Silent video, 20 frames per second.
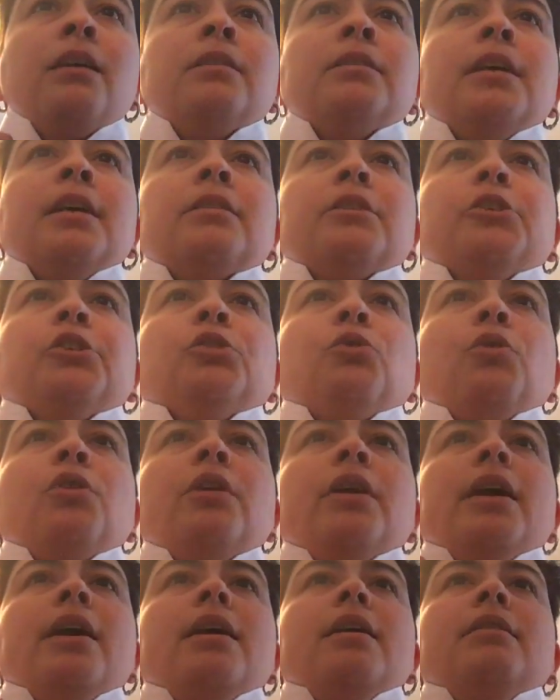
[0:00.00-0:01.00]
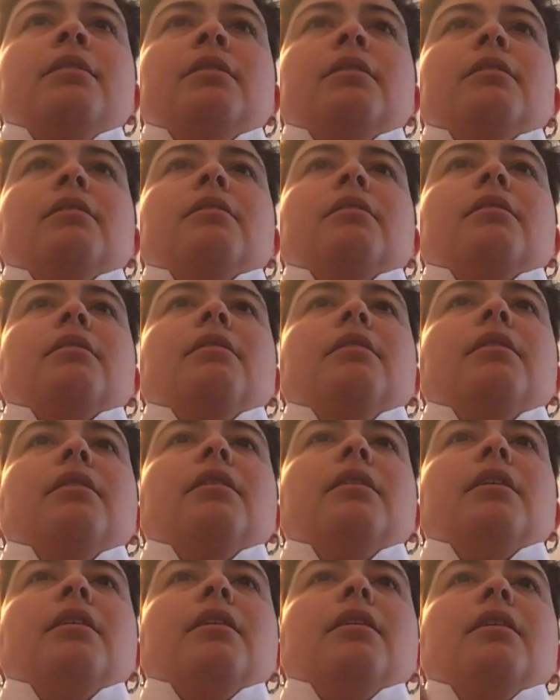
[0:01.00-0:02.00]
Take the shorter end,
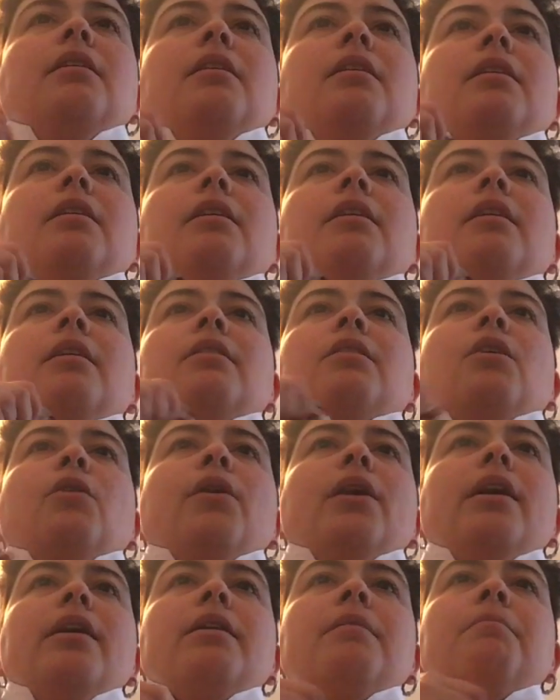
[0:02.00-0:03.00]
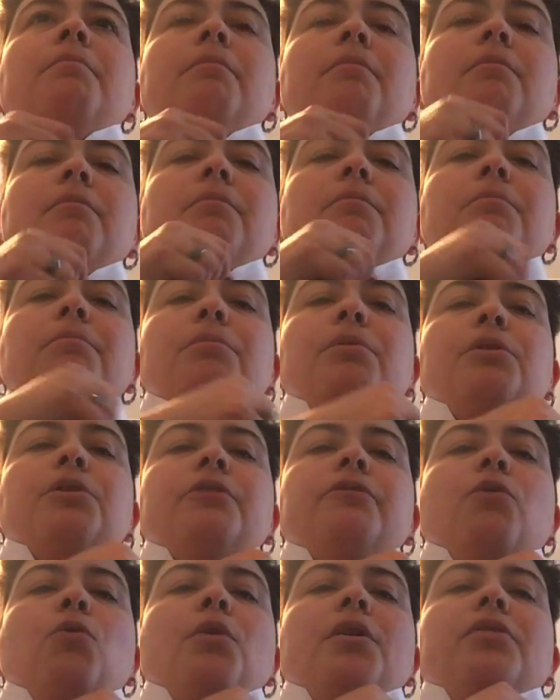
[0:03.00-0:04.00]
and go ahead and
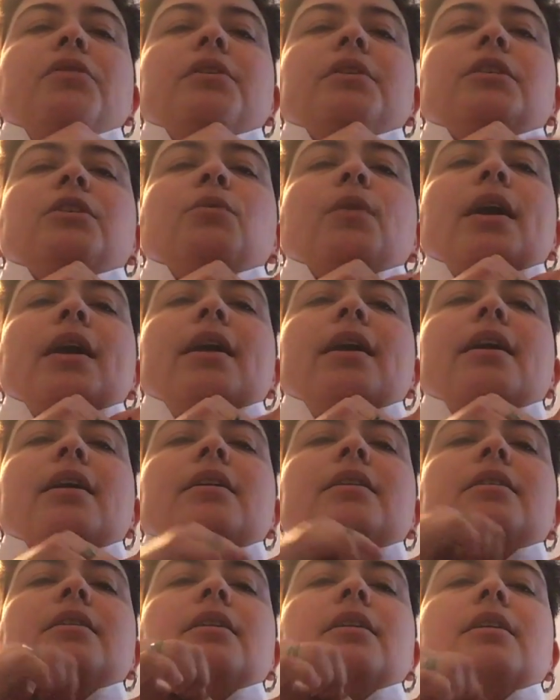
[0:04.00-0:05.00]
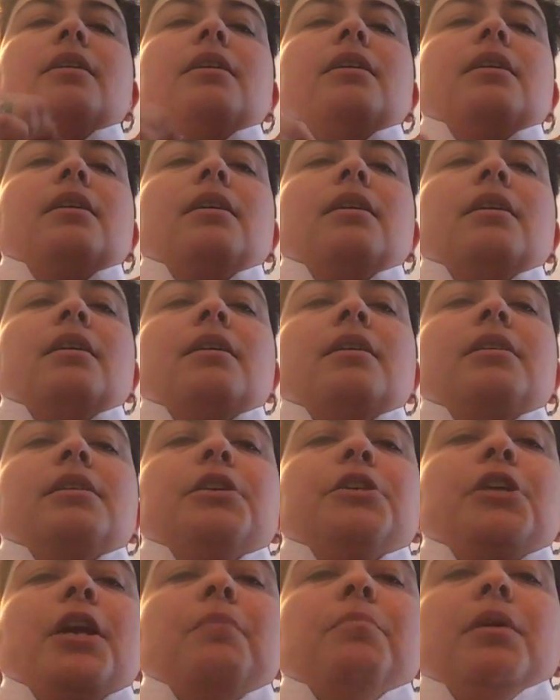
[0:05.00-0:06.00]
push forward this way and
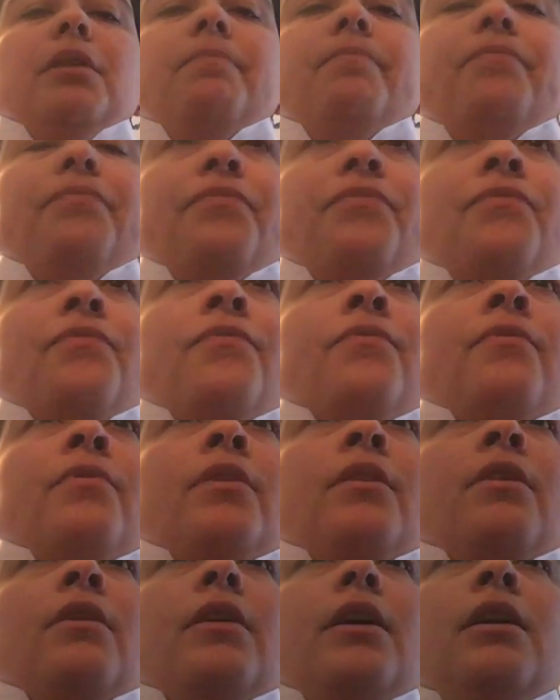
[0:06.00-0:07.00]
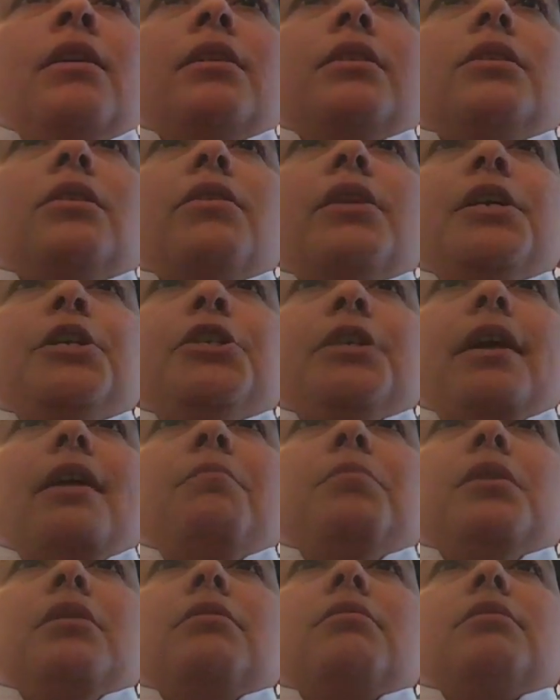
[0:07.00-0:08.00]
shape it. Right? It's already
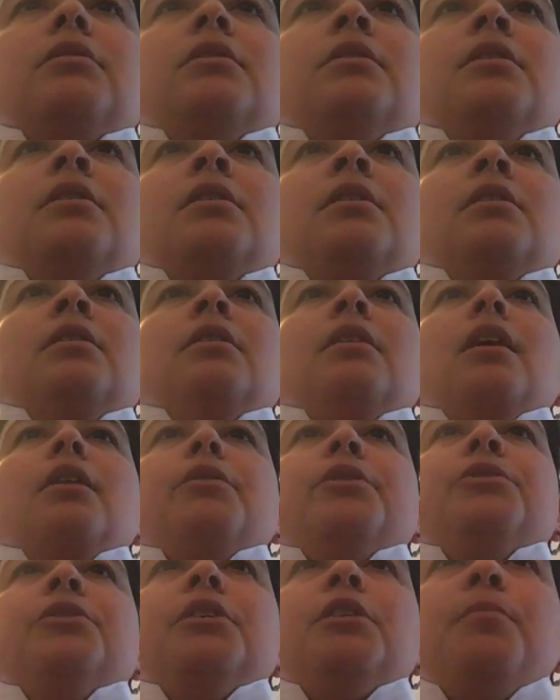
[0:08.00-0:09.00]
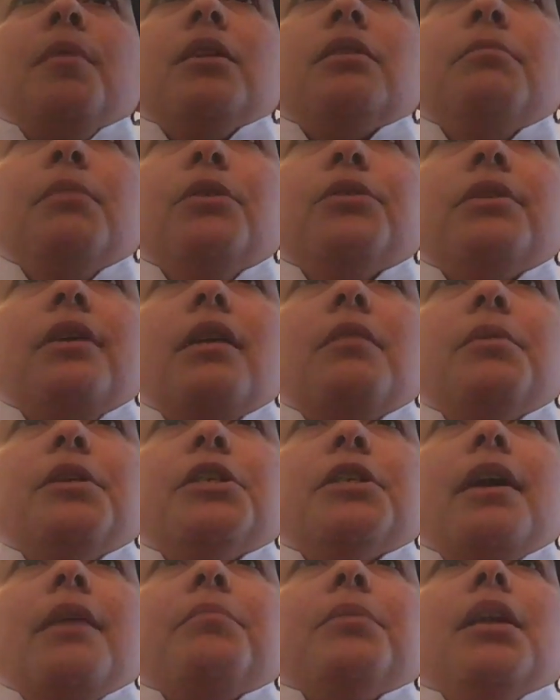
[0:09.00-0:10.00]
shaped like what you expect a bow tie to be
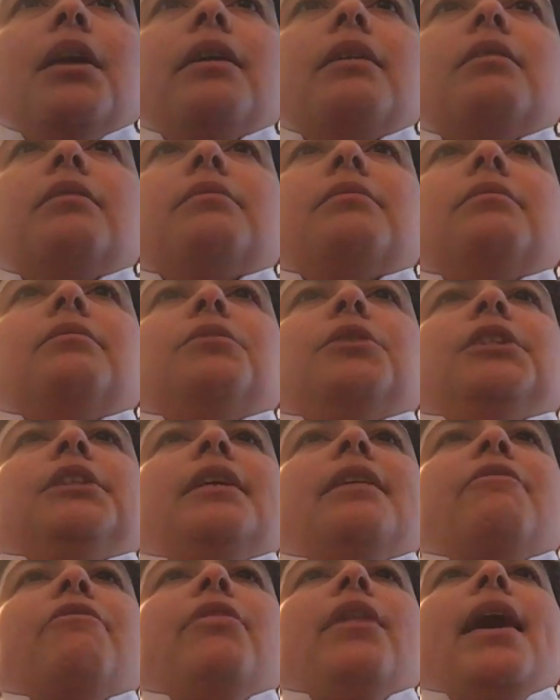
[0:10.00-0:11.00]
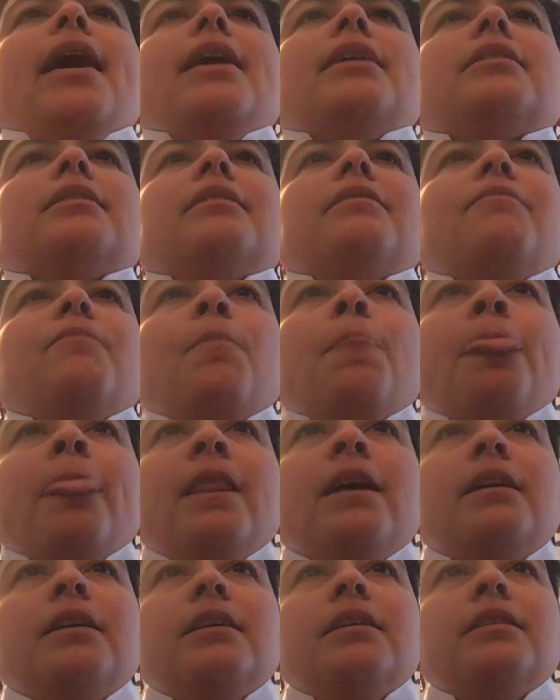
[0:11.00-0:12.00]
shaped like. Once you have that,
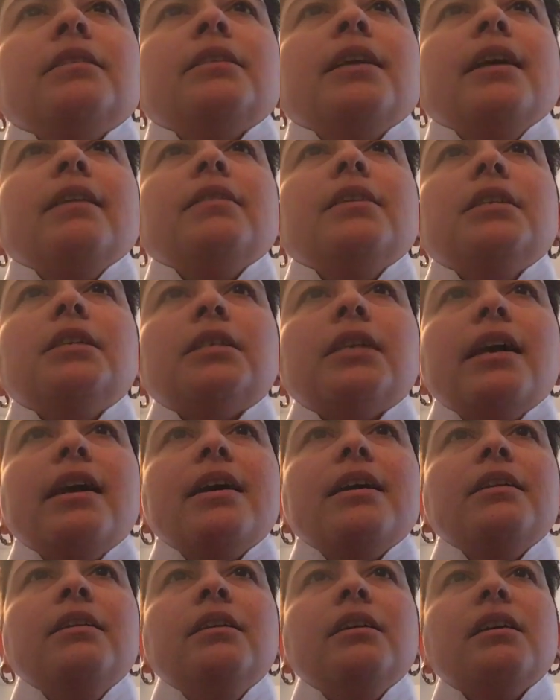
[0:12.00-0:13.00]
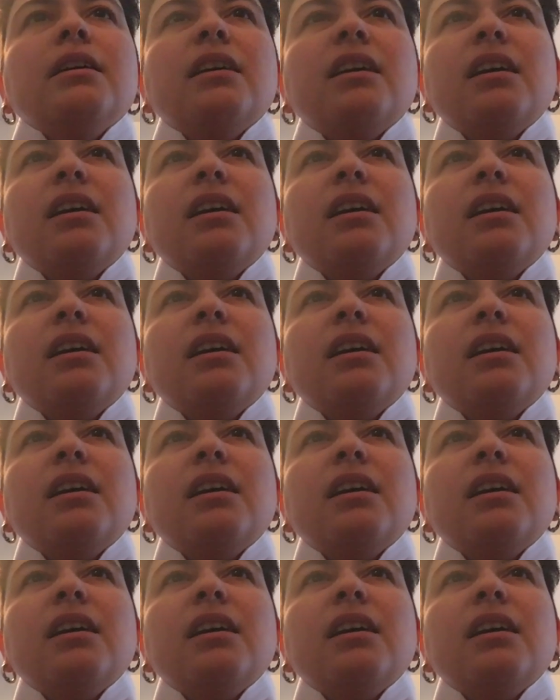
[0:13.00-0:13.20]
take this end,